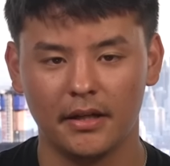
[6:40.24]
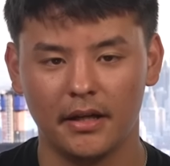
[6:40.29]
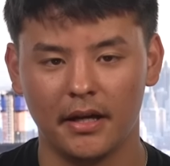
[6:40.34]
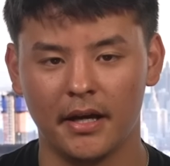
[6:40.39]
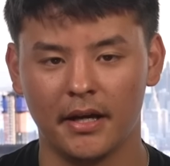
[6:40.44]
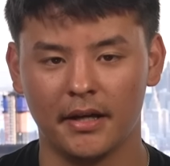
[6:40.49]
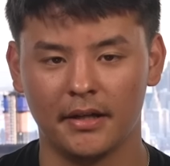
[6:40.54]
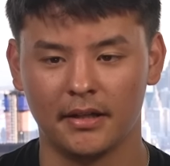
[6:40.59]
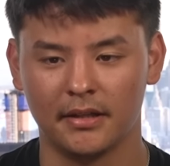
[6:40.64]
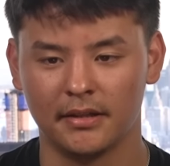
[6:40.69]

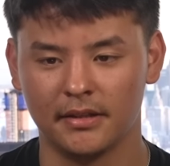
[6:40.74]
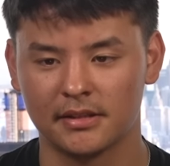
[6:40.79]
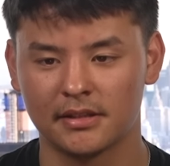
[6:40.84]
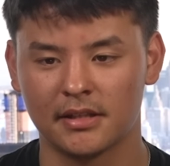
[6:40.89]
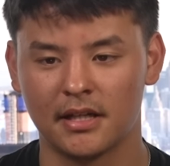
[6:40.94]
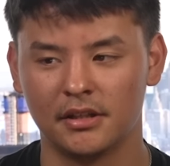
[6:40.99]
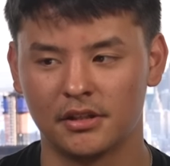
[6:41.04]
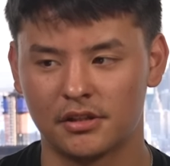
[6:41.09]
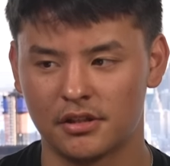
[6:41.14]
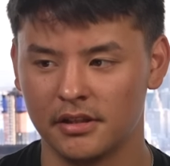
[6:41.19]
And uh, this
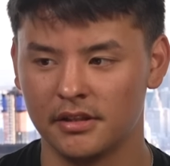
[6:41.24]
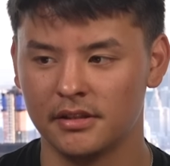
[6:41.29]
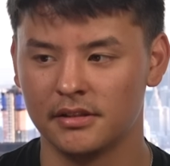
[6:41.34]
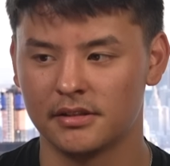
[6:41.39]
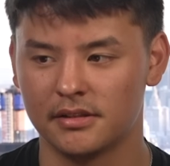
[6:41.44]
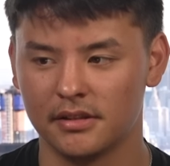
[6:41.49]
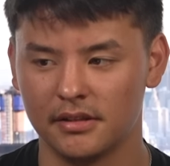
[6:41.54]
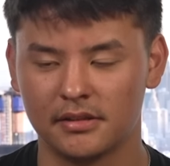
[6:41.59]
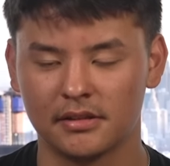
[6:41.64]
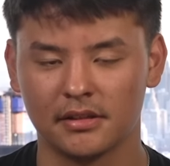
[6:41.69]
country
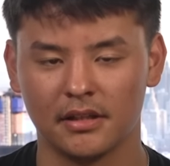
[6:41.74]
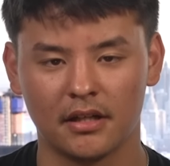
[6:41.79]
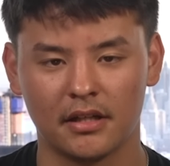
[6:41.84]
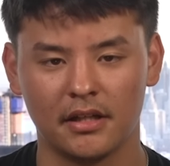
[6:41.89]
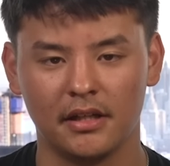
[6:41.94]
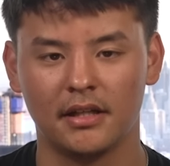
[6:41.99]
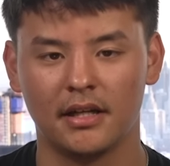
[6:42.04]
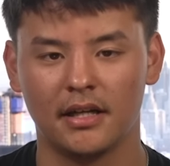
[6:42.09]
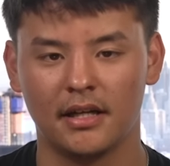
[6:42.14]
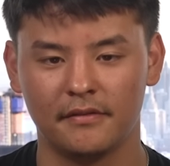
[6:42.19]
is, is
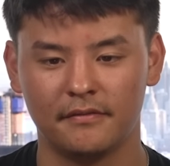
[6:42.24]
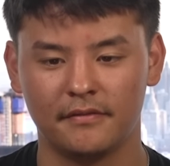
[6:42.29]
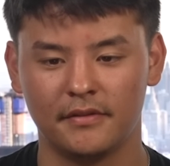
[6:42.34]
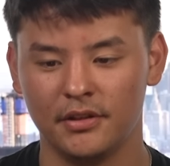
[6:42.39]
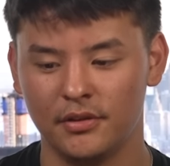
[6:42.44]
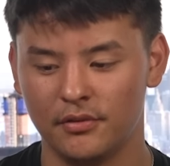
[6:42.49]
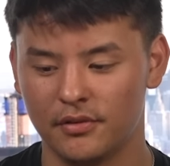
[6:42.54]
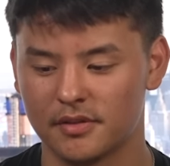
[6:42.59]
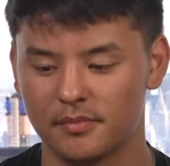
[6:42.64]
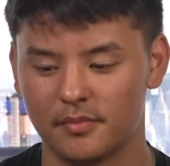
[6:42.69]
lucky to have the
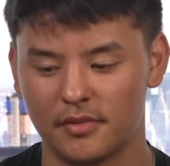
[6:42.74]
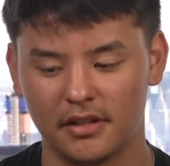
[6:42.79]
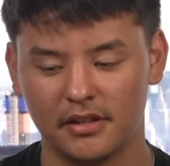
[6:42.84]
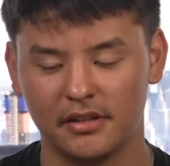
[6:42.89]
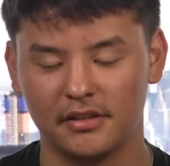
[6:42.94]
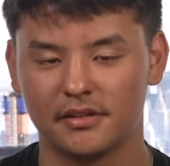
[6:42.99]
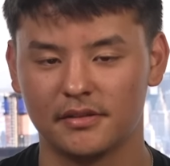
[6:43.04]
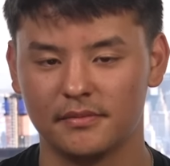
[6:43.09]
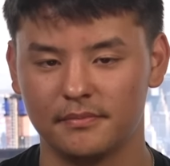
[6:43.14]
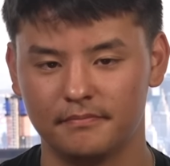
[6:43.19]
U.S.
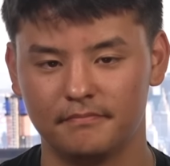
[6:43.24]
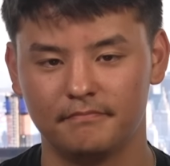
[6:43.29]
Marines.